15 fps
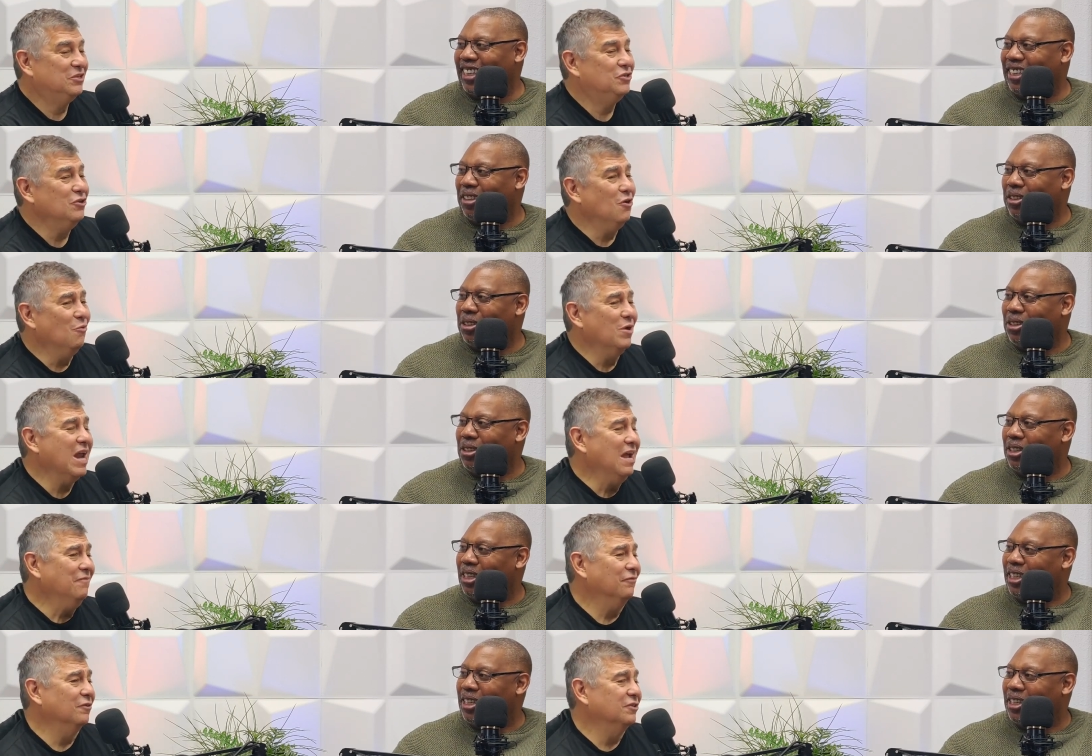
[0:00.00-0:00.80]
Speaker 1: But you know,
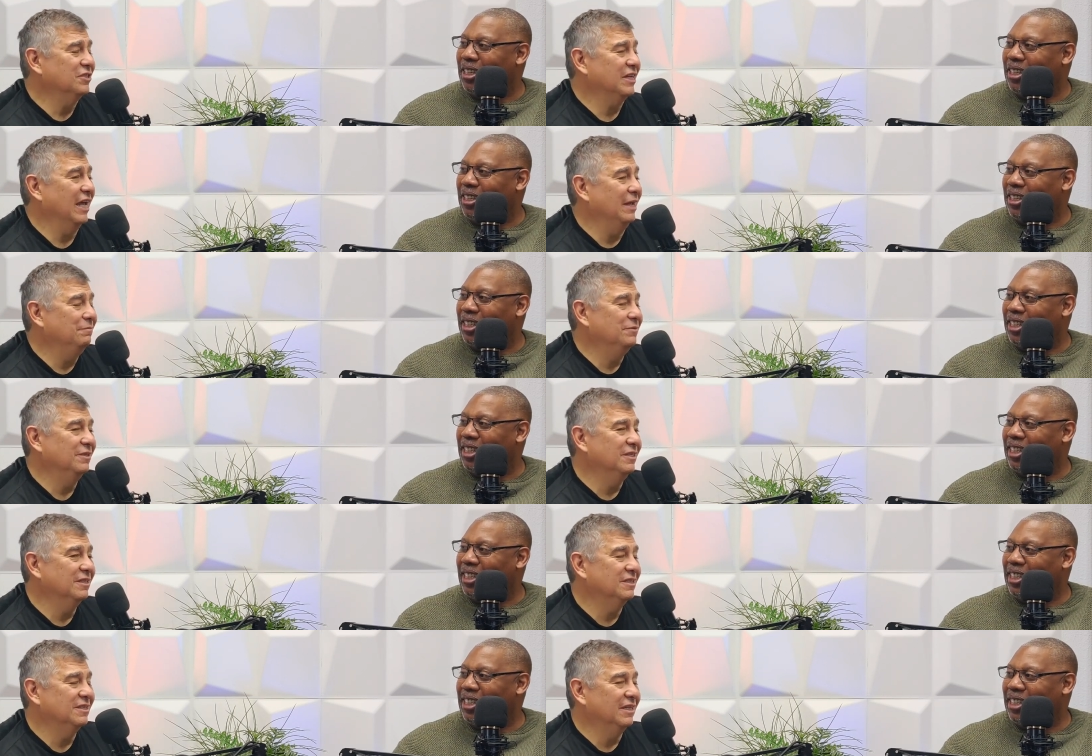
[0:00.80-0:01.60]
when I first
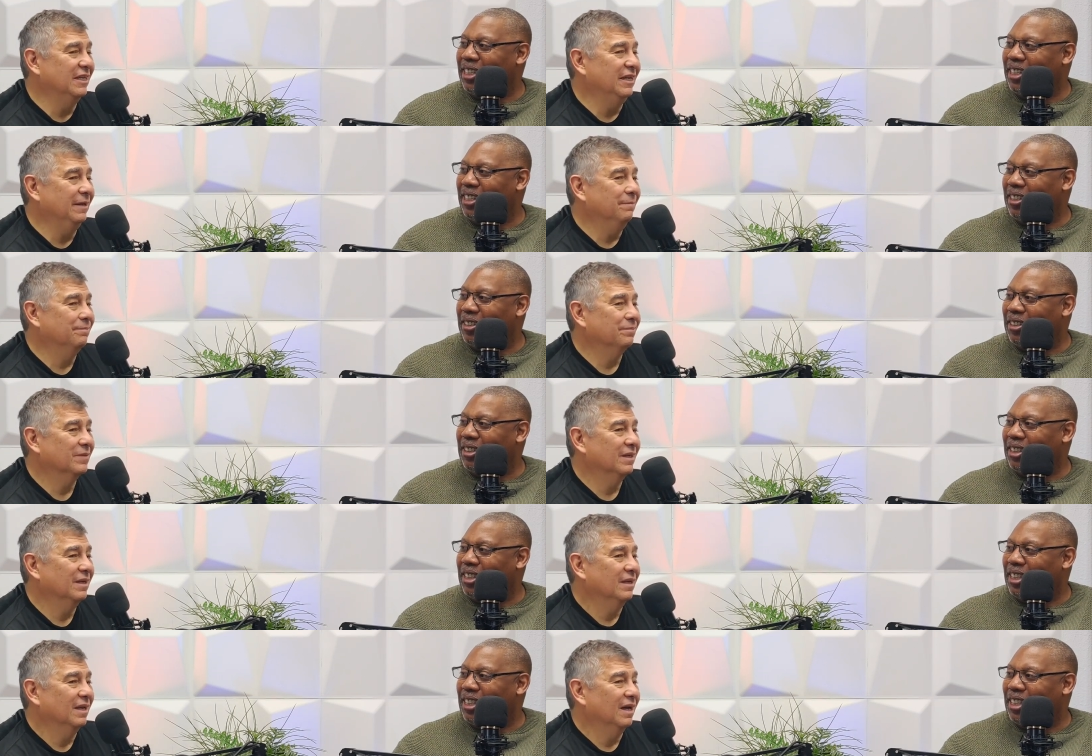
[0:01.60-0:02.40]
came to this city,
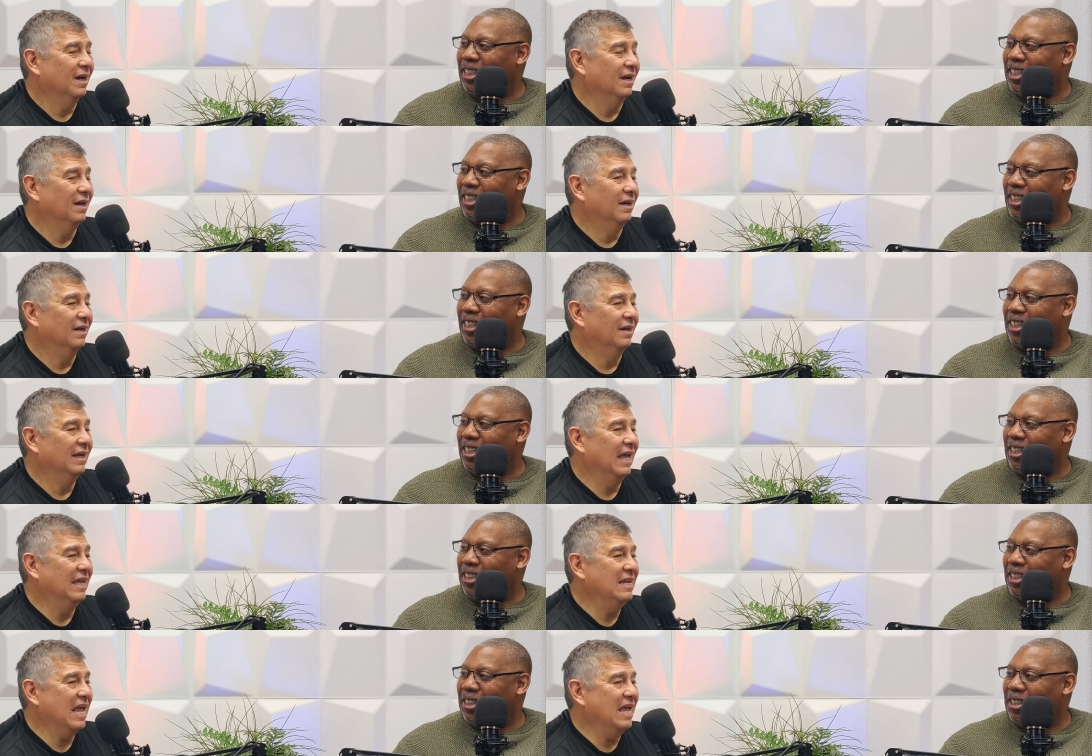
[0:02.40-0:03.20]

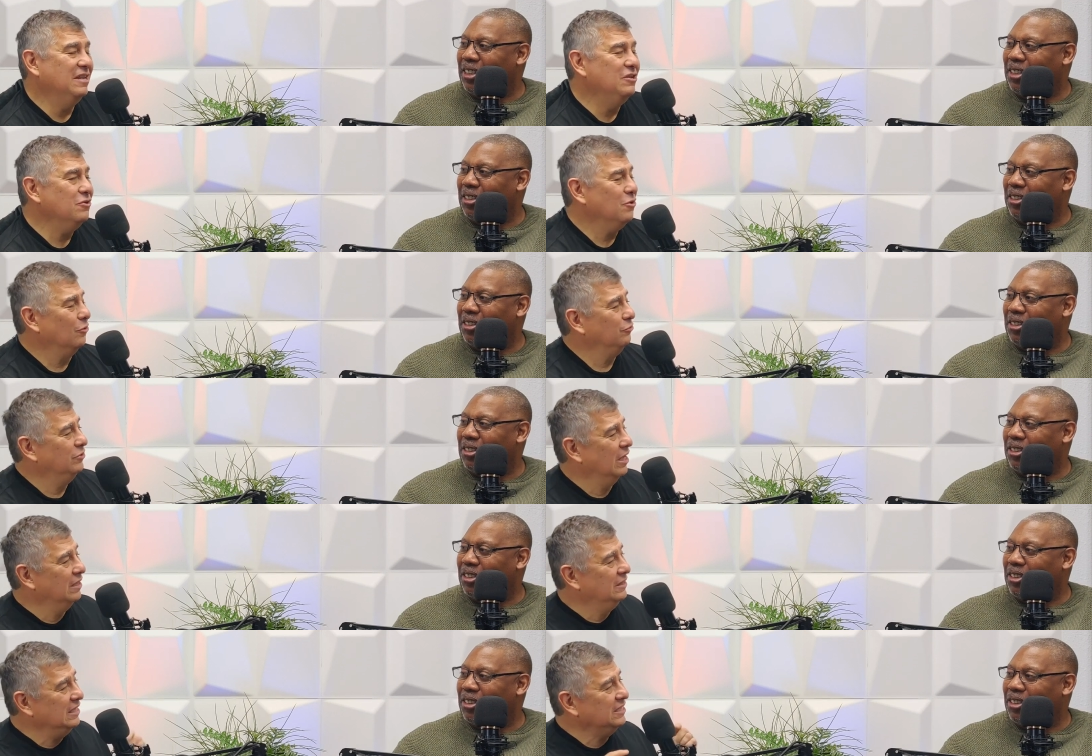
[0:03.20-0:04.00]
uh, and and you
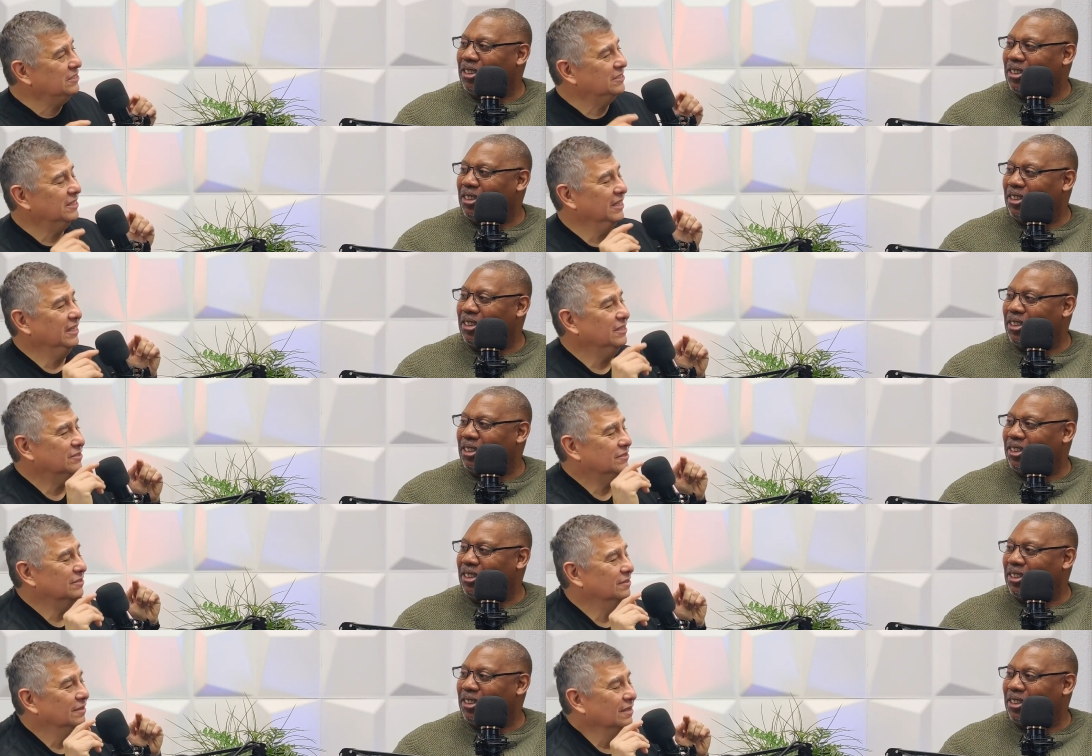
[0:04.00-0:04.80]
know th these
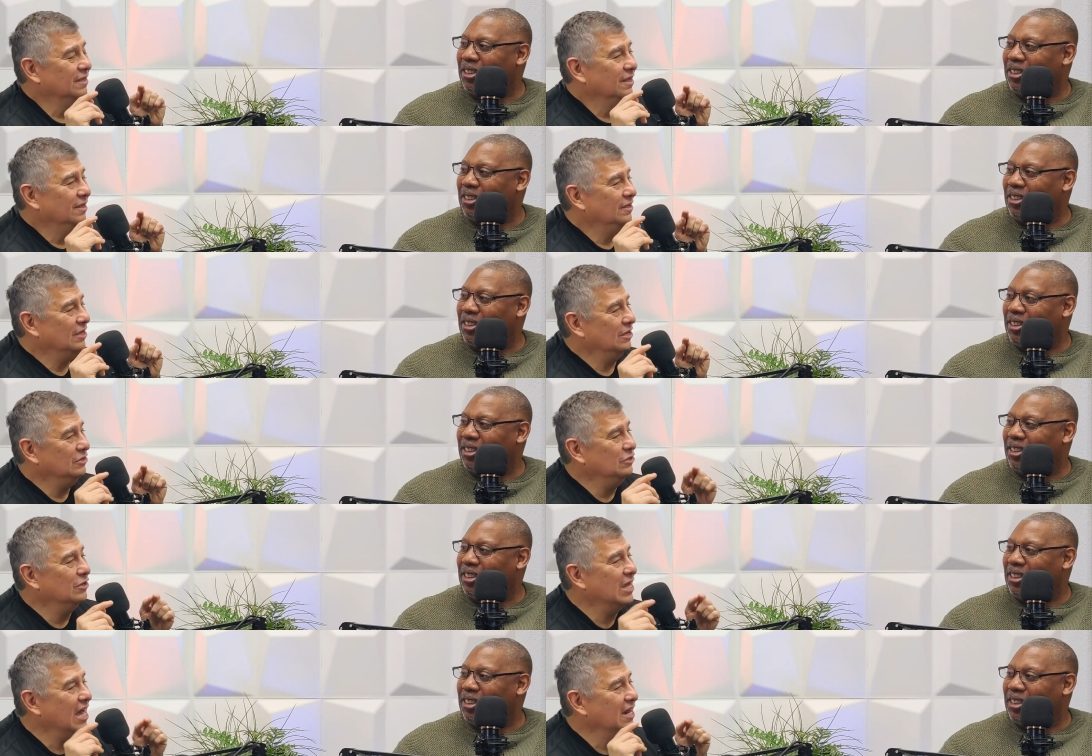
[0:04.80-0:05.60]
things,
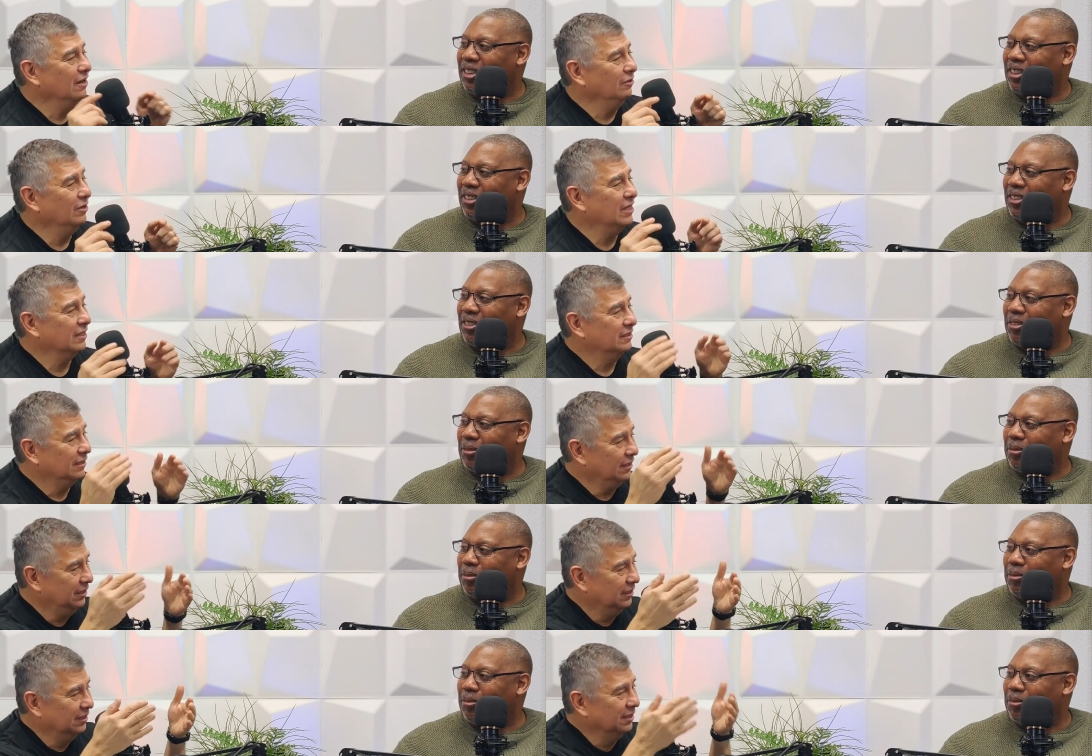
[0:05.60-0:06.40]
you got to look
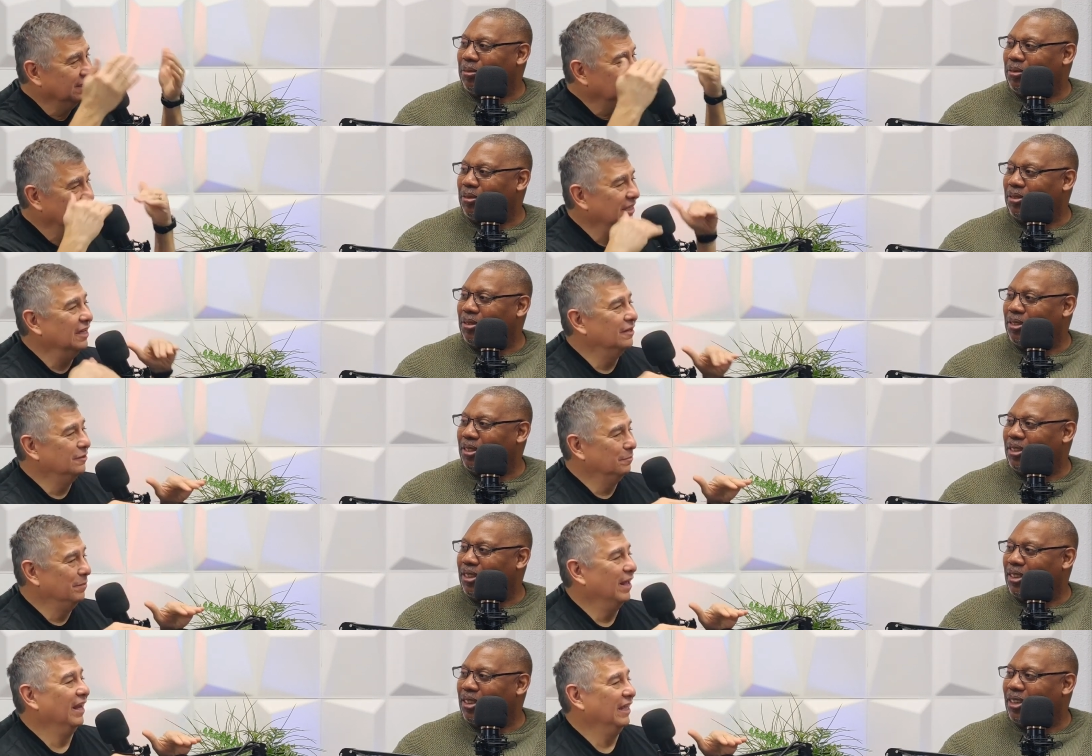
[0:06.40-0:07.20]
at the the
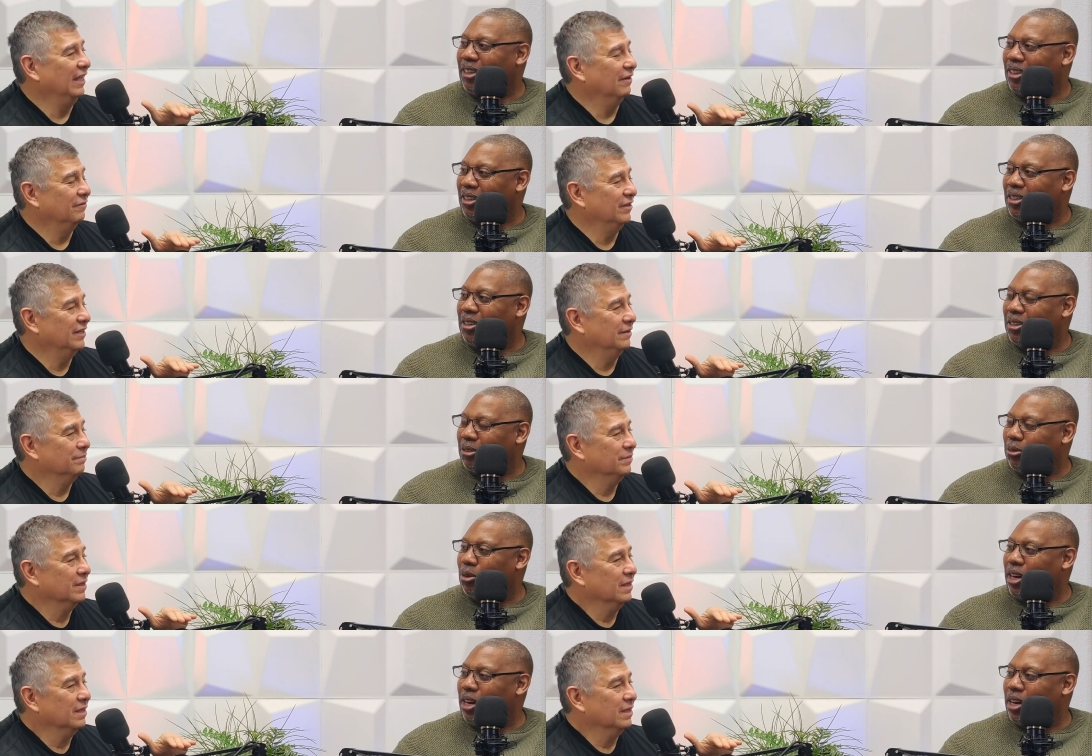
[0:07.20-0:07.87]
underbelly of it.